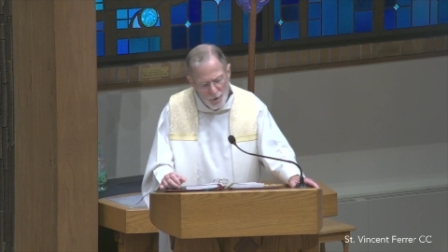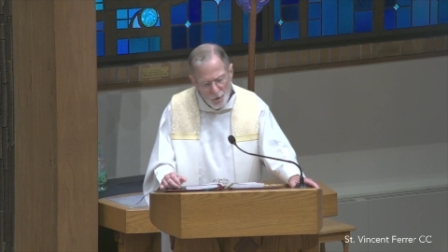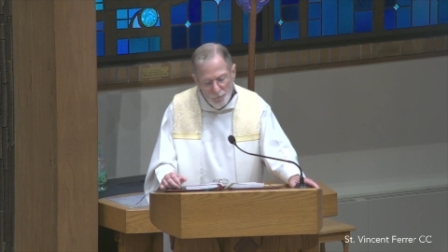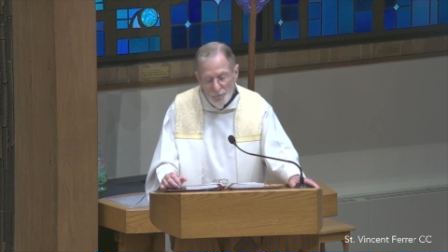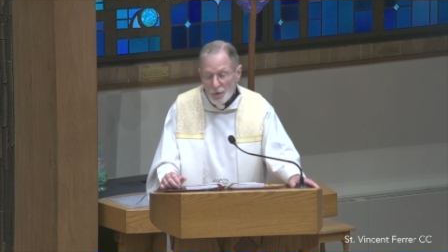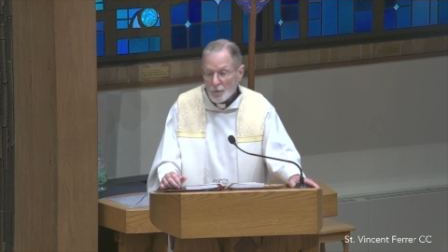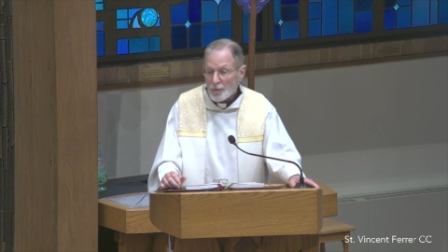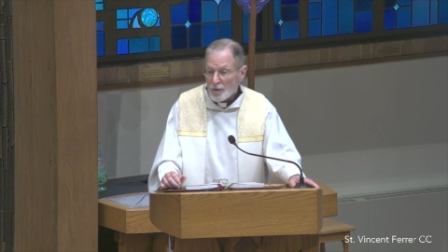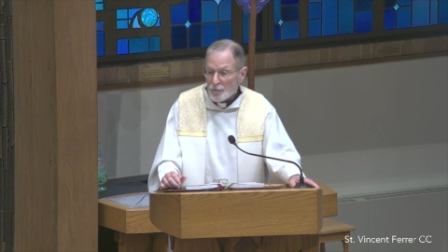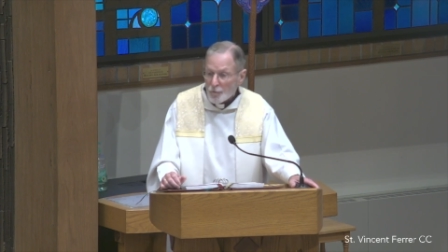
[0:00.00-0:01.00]
Do you
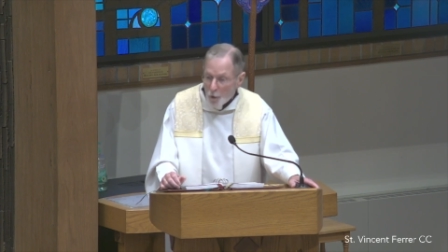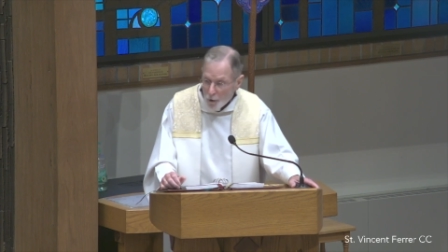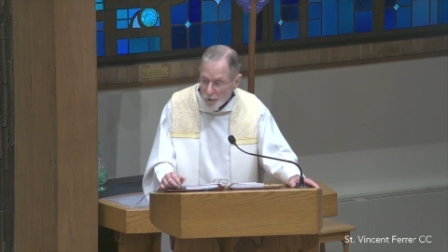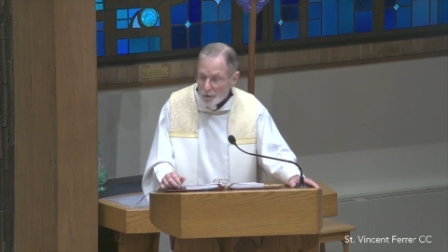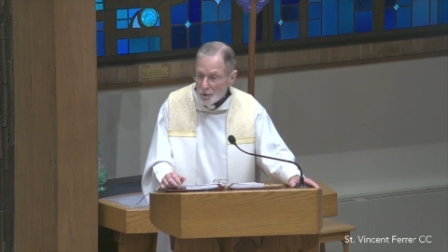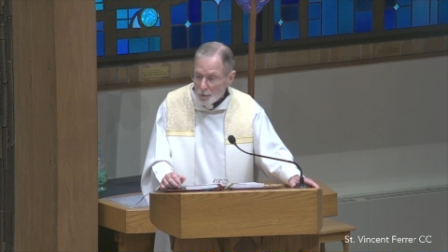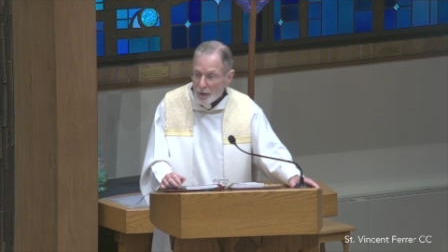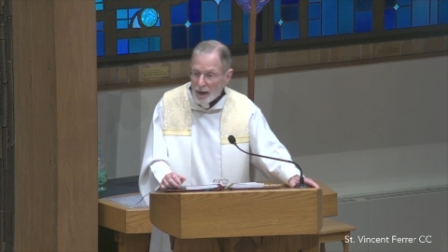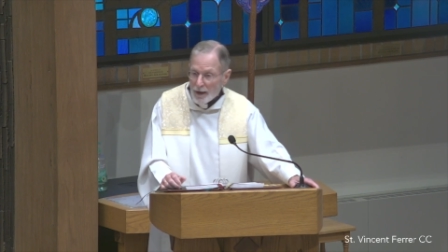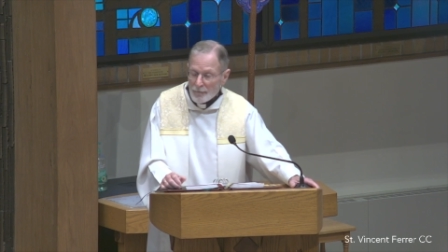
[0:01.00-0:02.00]
feel the authority
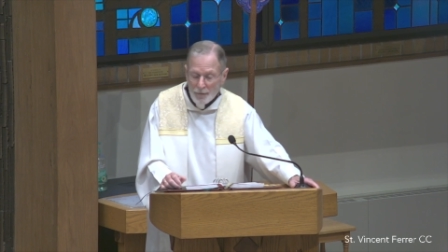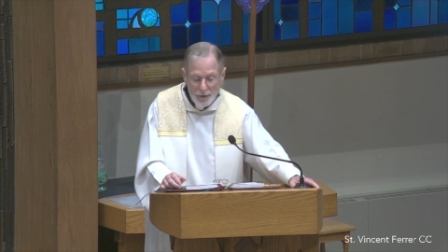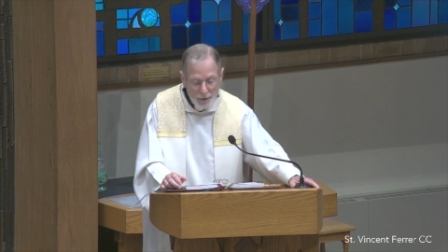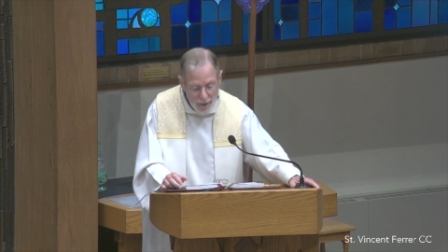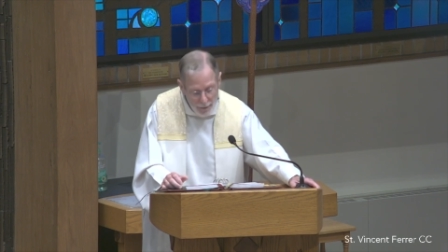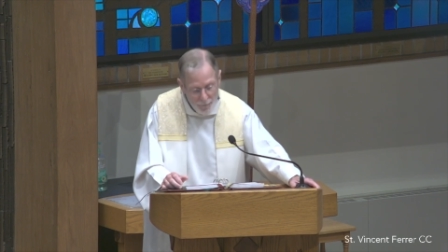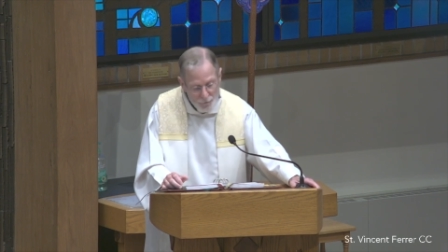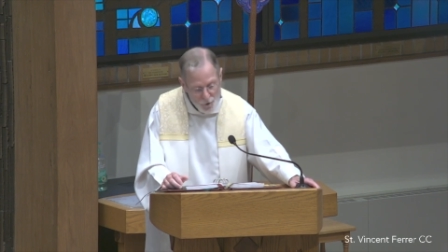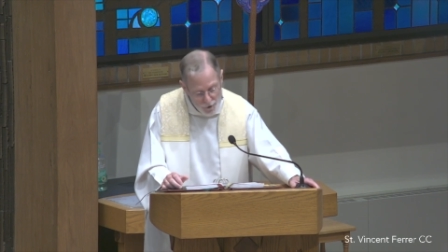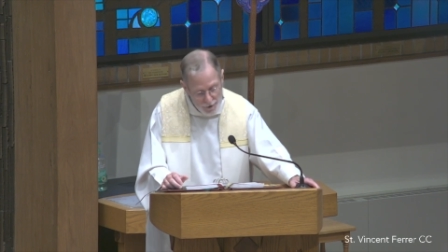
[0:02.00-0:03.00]
you have in the
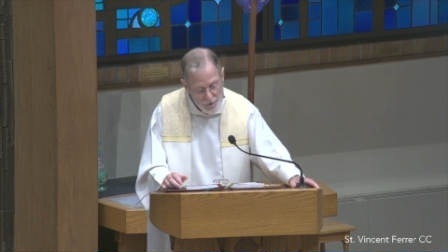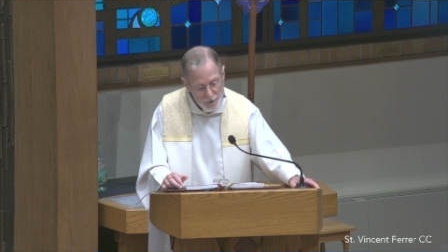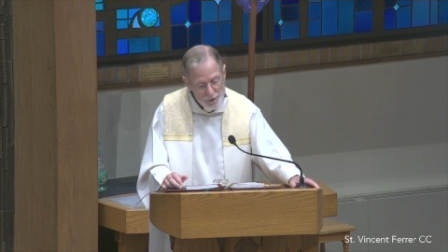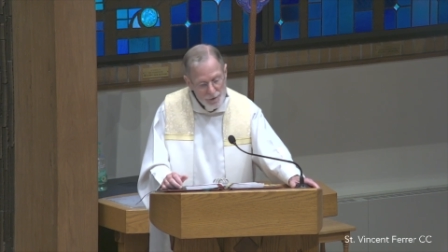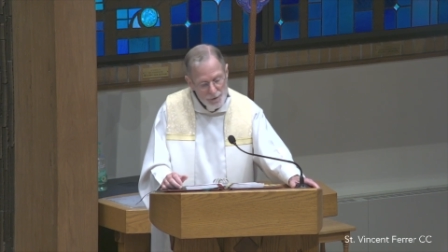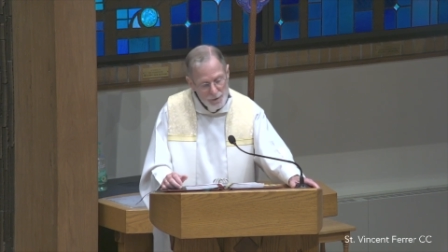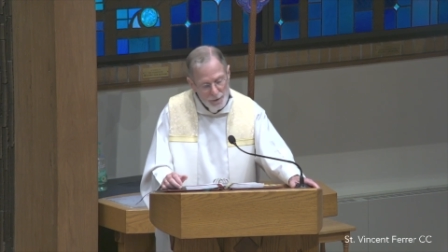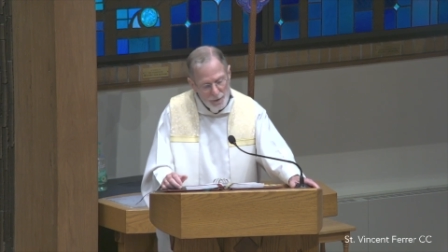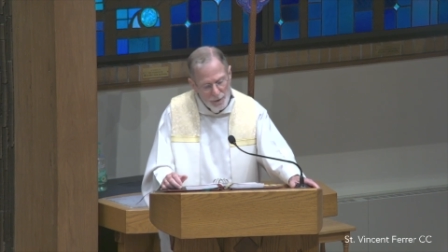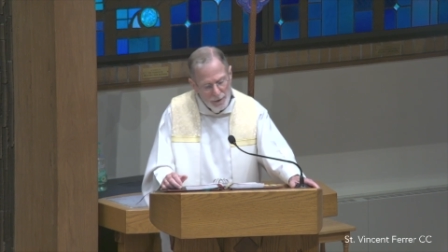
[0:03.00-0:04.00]
name of Jesus?